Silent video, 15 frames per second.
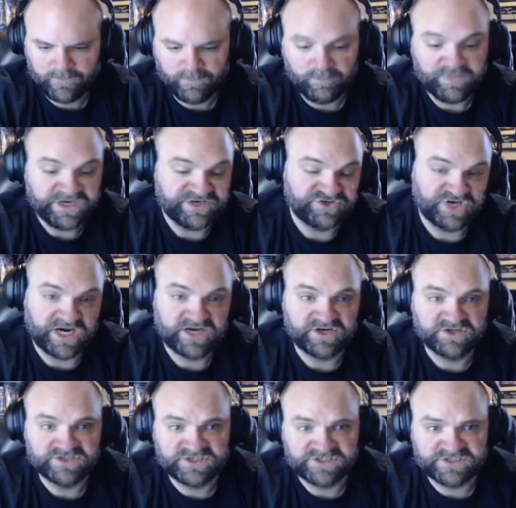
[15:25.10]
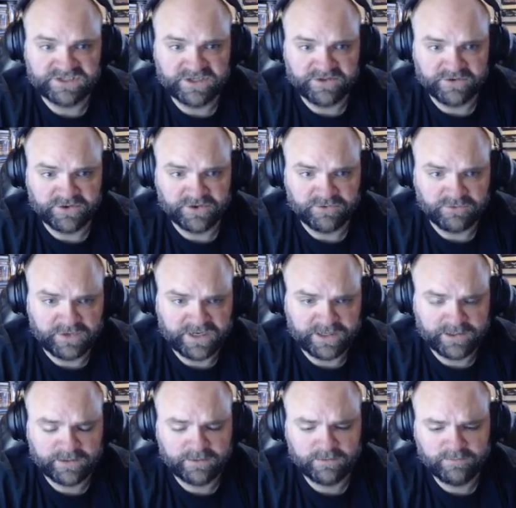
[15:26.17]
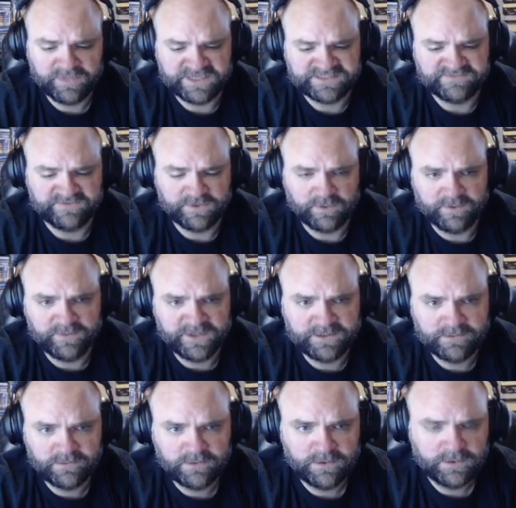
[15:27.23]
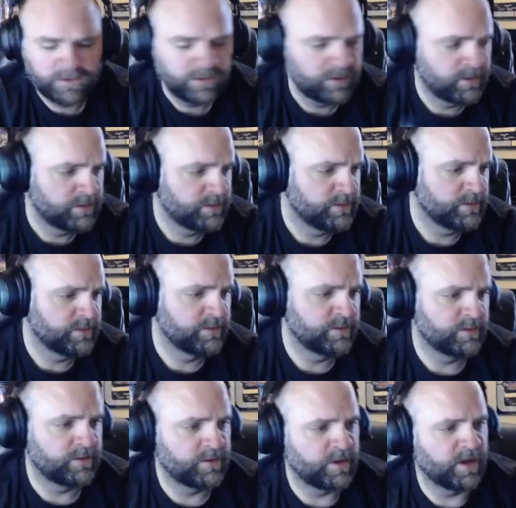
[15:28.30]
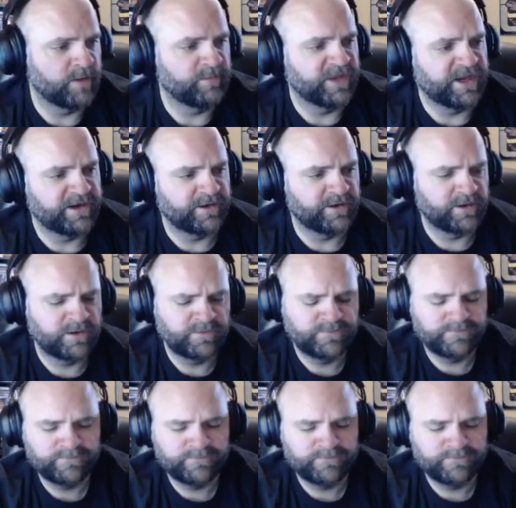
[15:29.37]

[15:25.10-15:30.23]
Beaten Trackers is another good rare piece of equipment. Not bad at all.